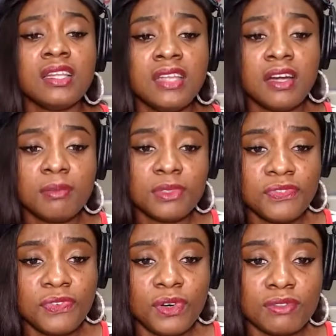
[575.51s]
Number
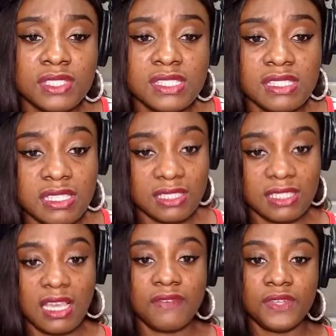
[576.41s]
four,
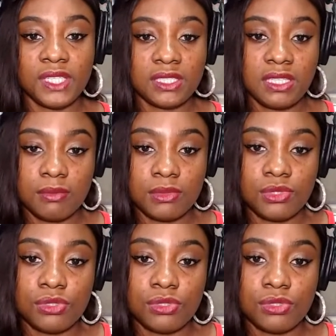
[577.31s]
resist every attempt